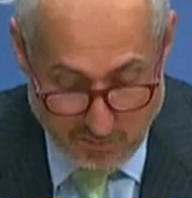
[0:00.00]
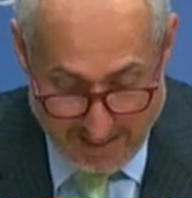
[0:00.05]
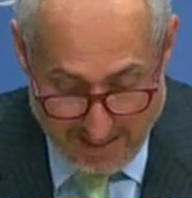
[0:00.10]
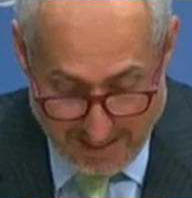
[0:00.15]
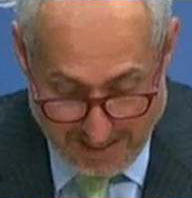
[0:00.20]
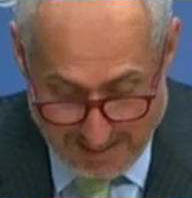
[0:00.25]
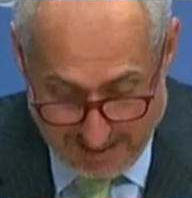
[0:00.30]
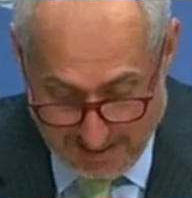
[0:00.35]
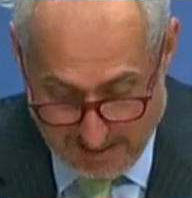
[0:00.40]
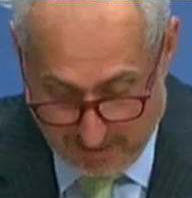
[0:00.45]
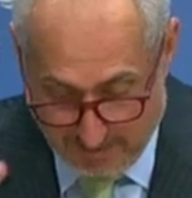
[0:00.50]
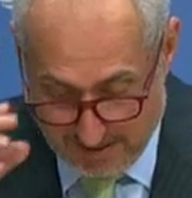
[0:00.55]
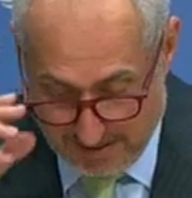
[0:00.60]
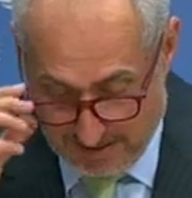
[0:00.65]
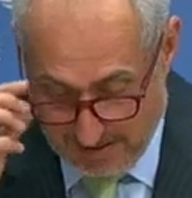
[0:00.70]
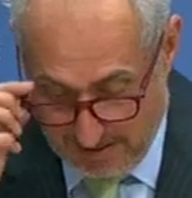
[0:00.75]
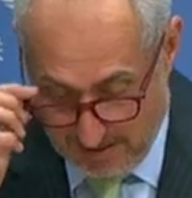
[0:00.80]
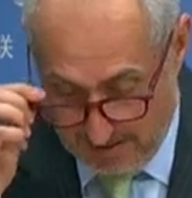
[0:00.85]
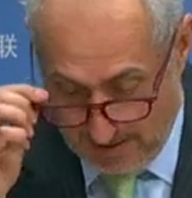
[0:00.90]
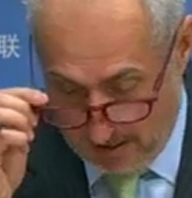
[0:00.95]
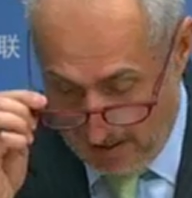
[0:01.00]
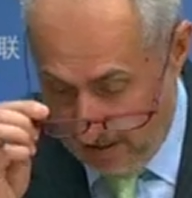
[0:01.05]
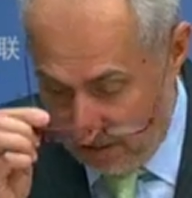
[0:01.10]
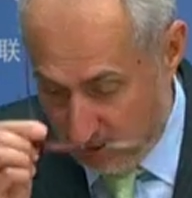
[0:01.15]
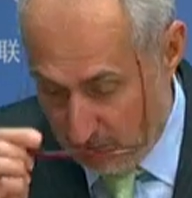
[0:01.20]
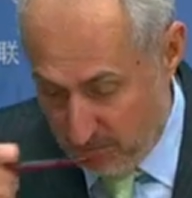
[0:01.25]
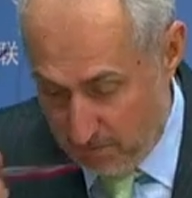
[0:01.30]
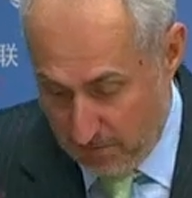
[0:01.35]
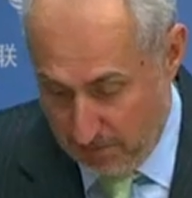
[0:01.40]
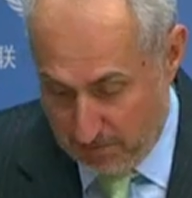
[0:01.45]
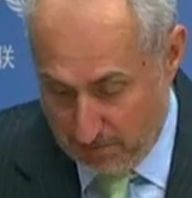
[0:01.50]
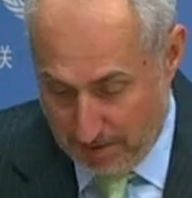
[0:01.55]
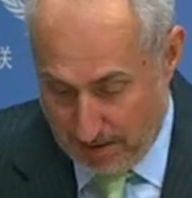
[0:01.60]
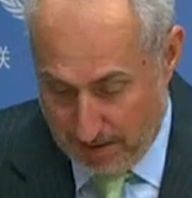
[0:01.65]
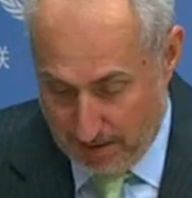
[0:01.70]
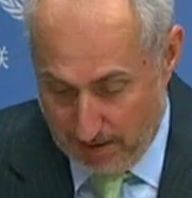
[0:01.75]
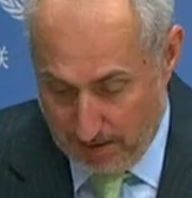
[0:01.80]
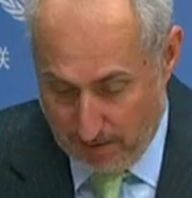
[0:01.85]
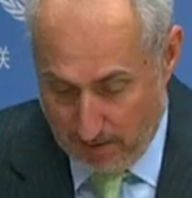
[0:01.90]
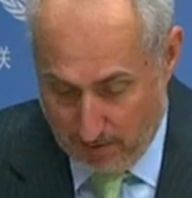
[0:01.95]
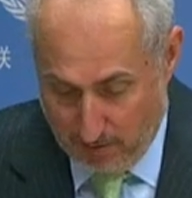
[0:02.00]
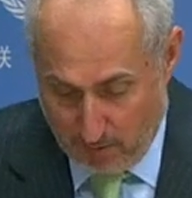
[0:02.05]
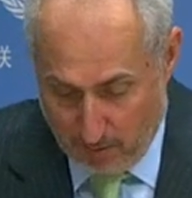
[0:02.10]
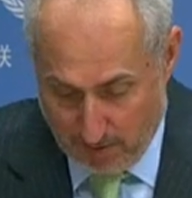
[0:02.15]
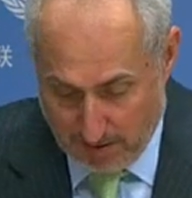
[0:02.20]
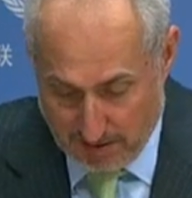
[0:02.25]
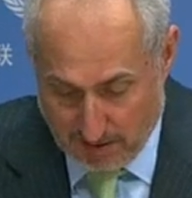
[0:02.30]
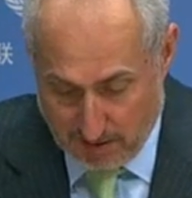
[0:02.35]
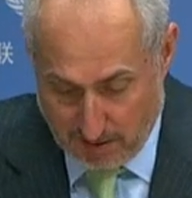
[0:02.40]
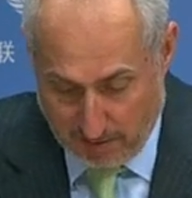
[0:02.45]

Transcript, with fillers: we have seen the announcement by the U.S.